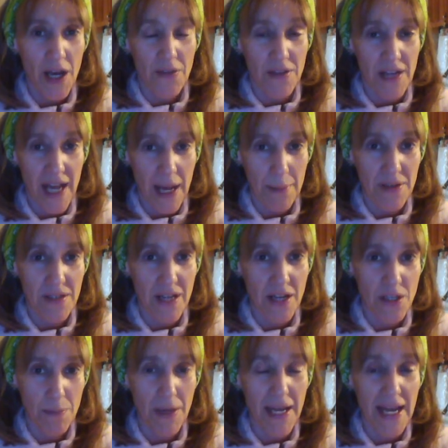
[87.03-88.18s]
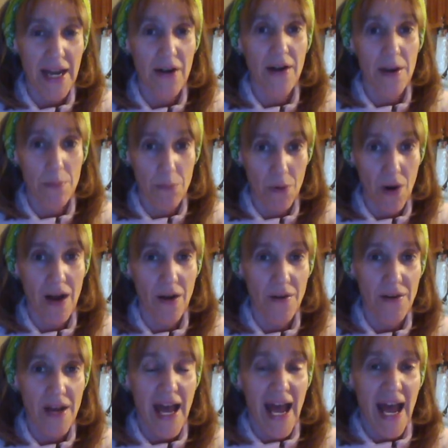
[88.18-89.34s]
that happened under Blair and
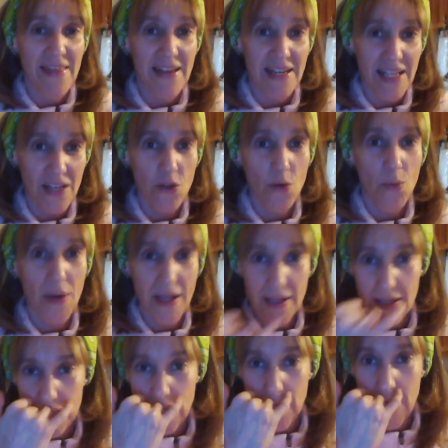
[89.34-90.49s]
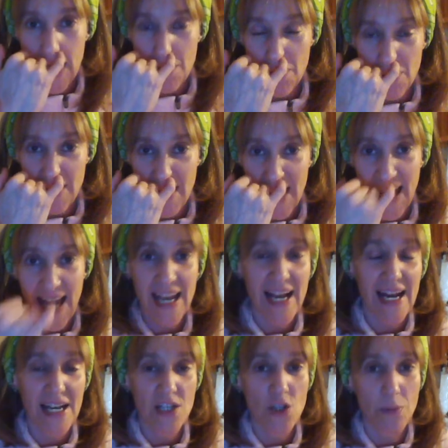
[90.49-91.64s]
Brown, and that in the wings Labour and their
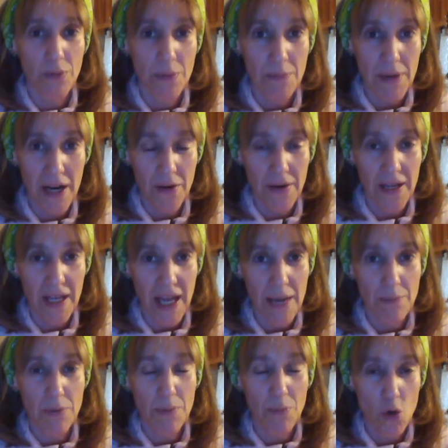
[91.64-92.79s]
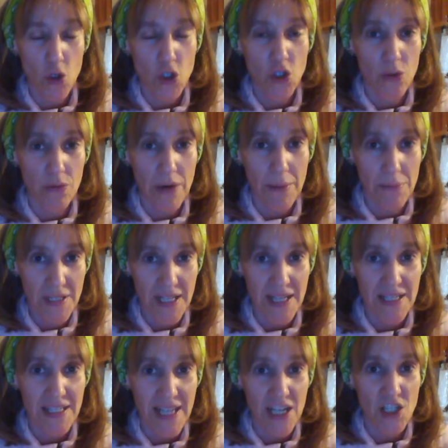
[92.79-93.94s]
allies are preparing a proportional
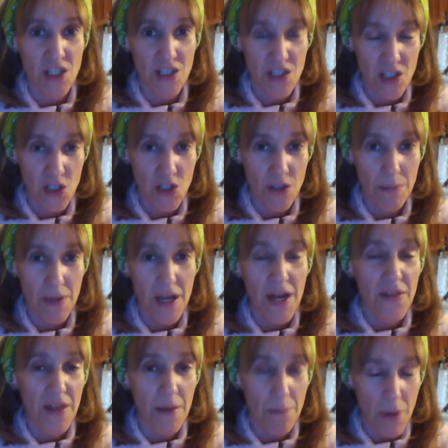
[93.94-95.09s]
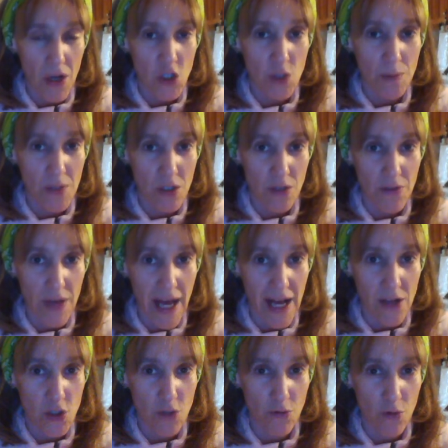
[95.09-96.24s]
representation system, the abolishment of the
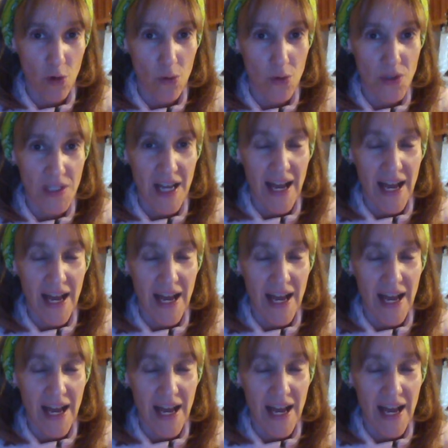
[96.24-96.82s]
House of Lords,